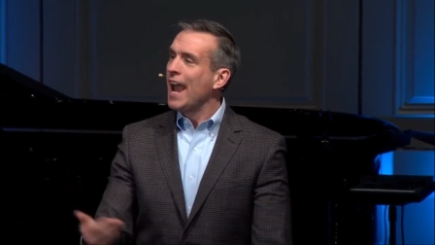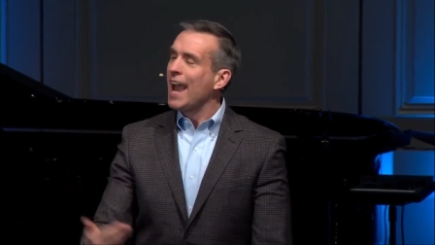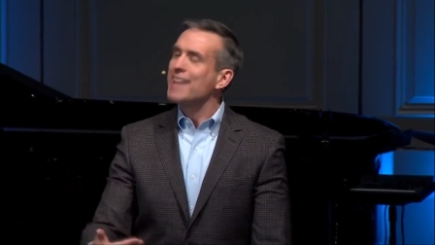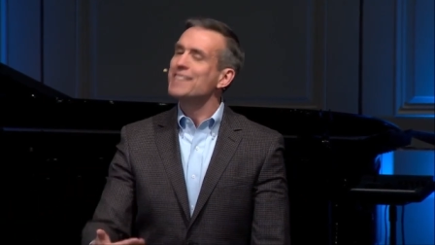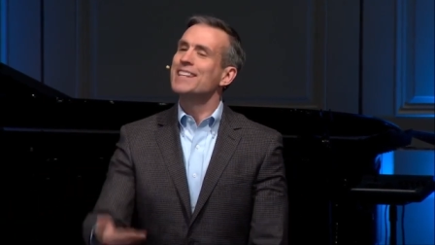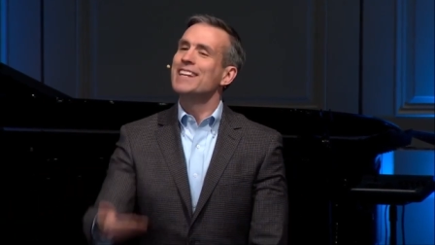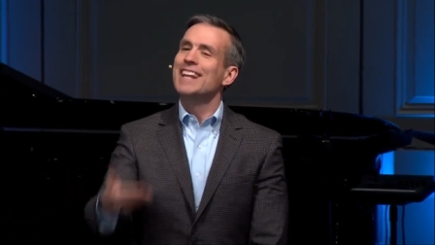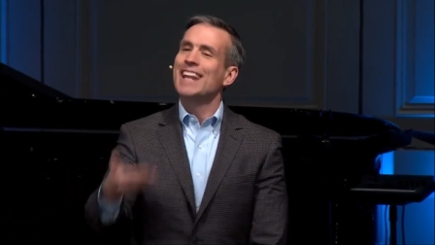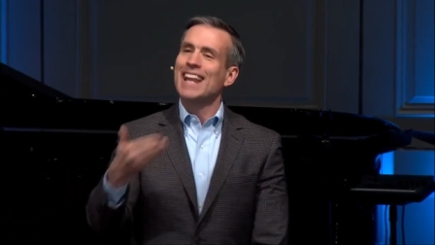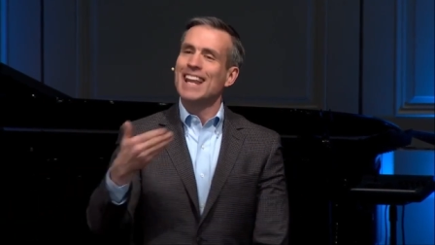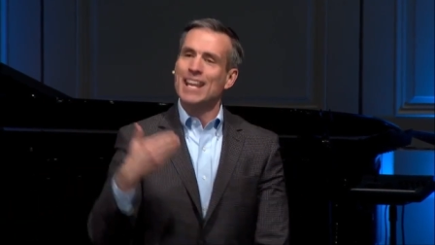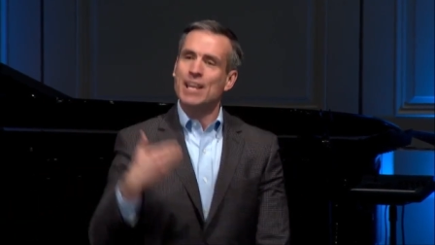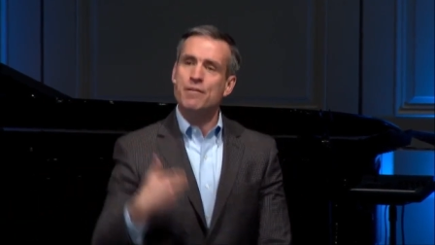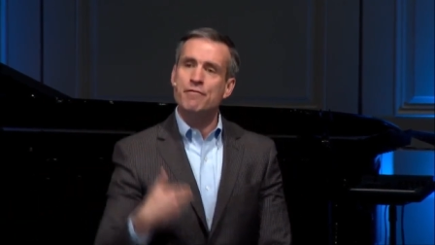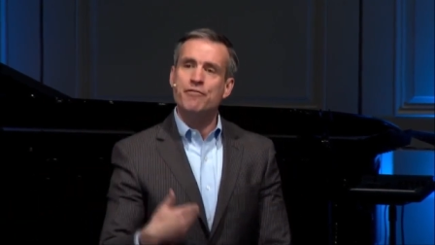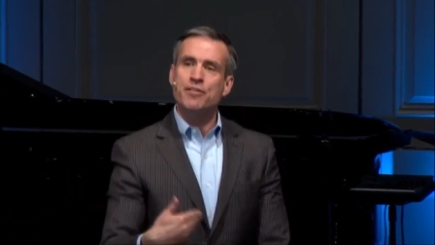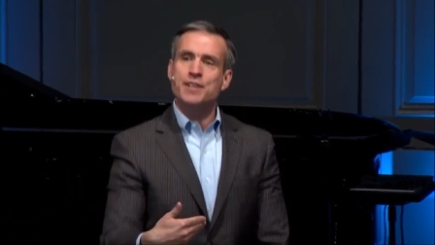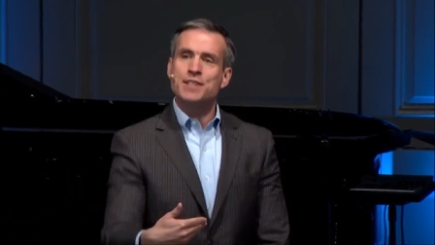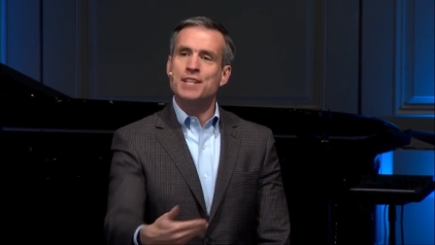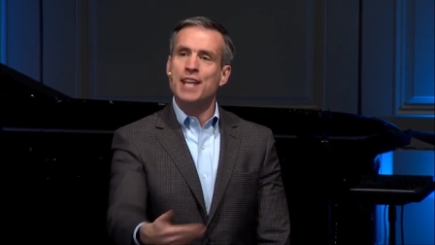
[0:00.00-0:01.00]
as an
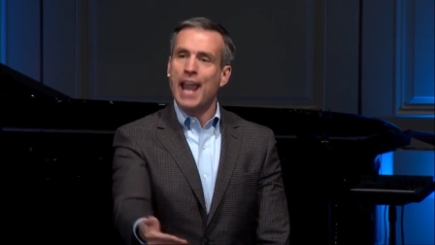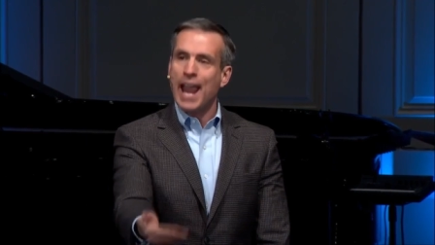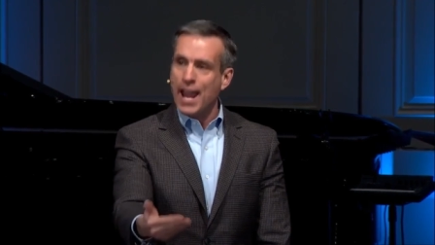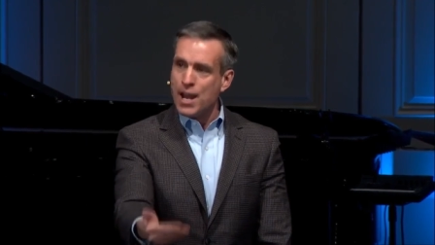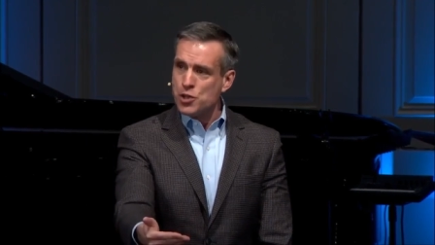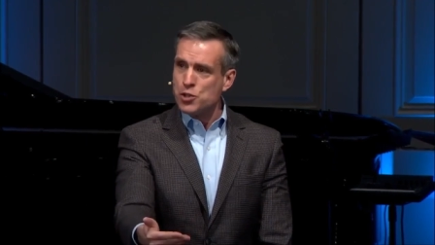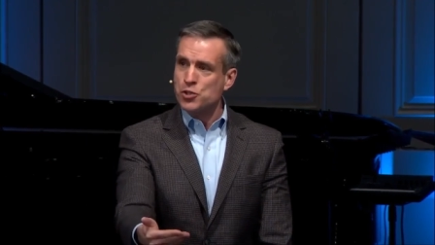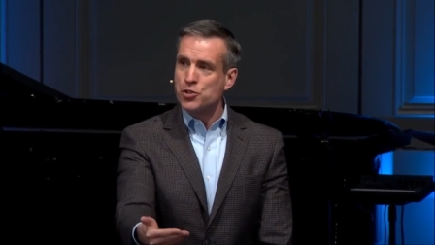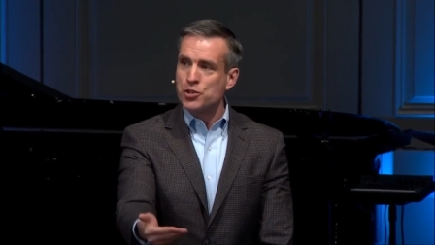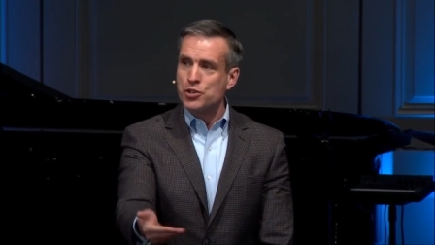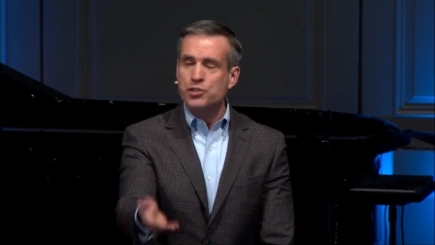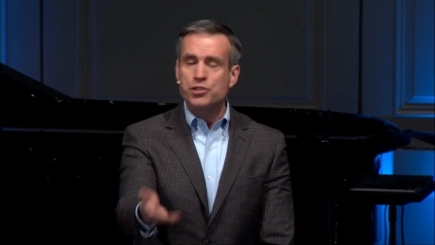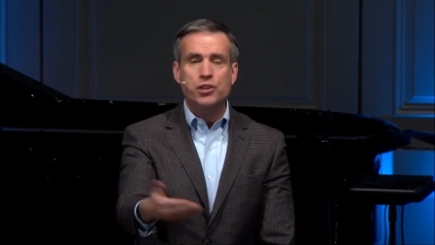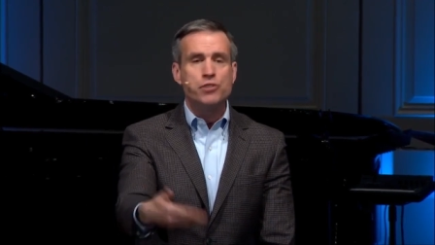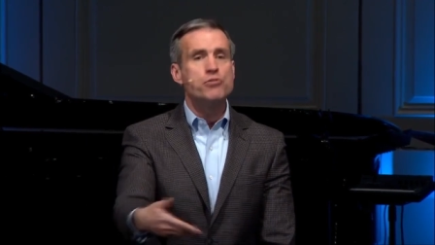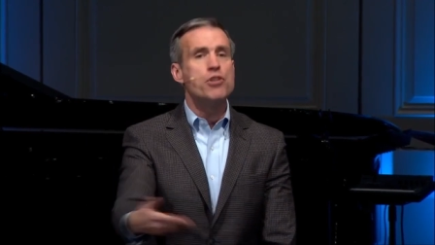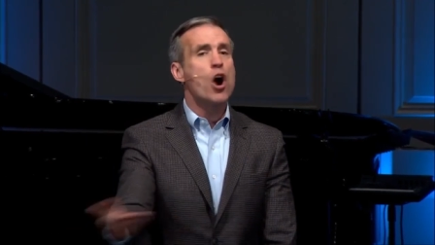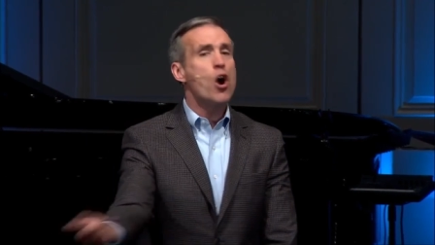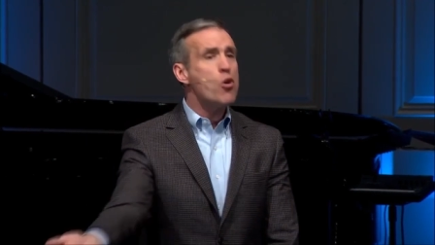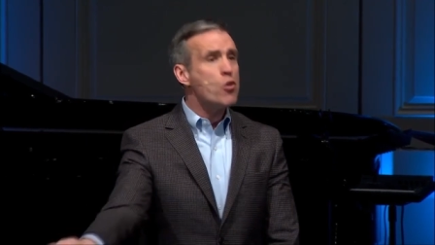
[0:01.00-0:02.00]
invitation
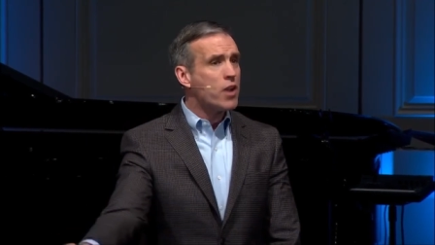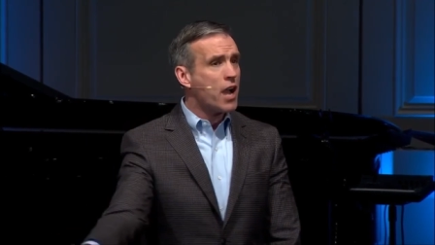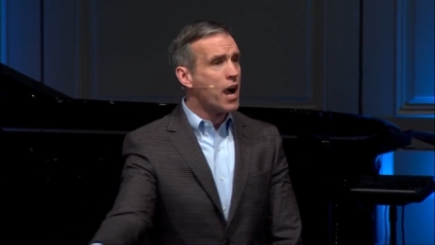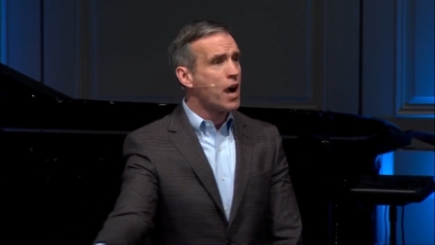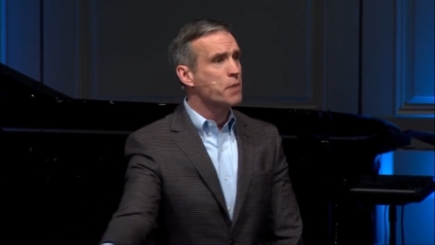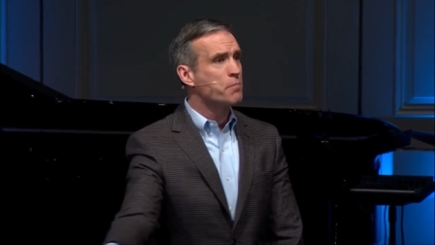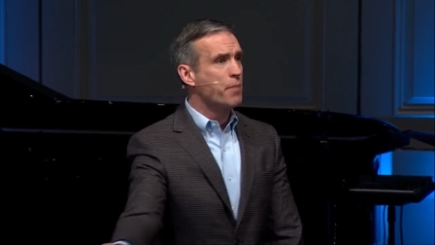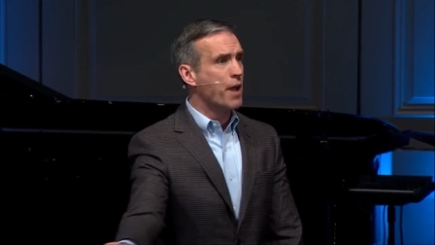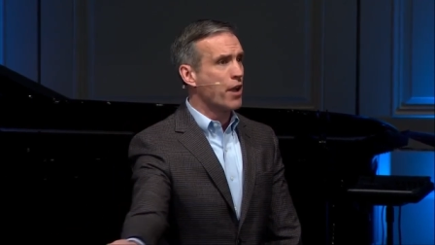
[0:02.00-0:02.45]
to know God